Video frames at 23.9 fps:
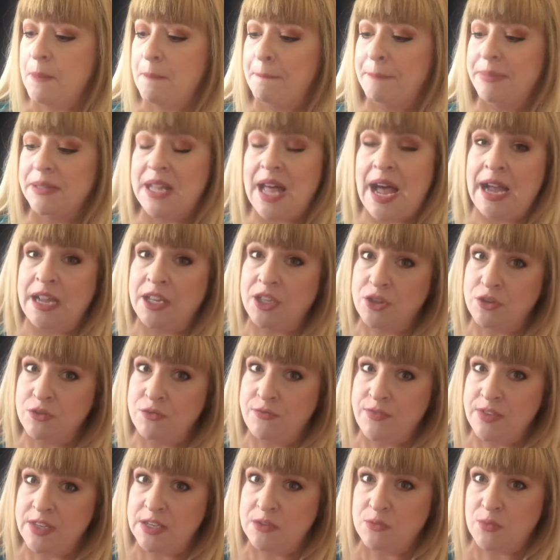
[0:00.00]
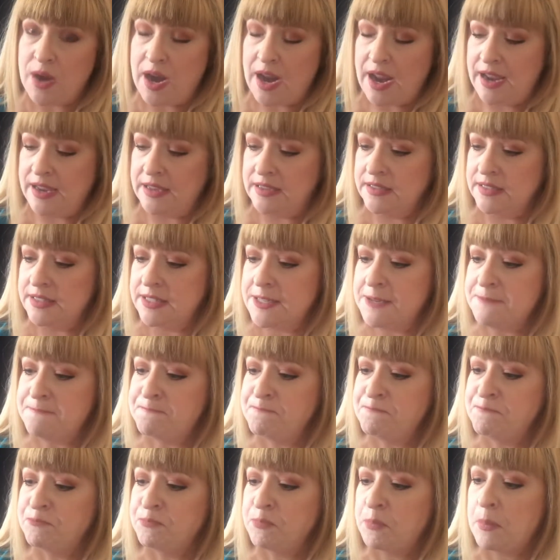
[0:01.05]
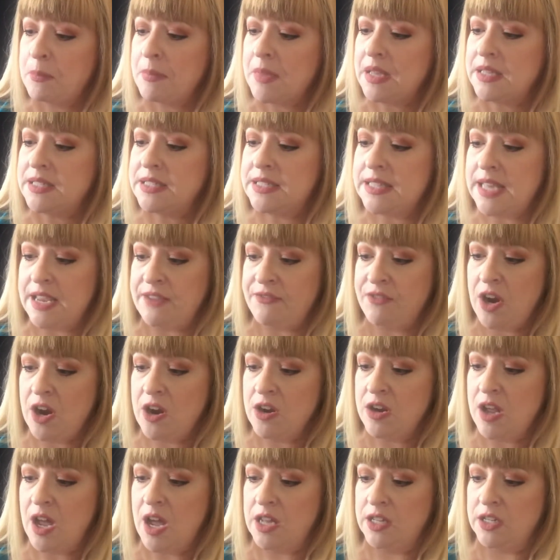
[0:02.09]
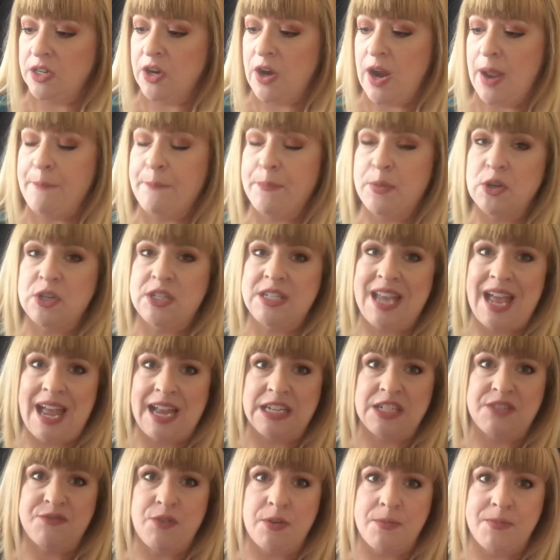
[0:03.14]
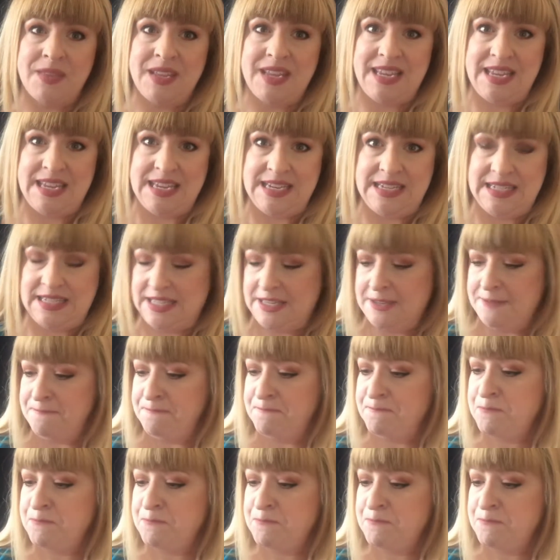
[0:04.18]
block UV rays, safeguard color, and protect from the heat.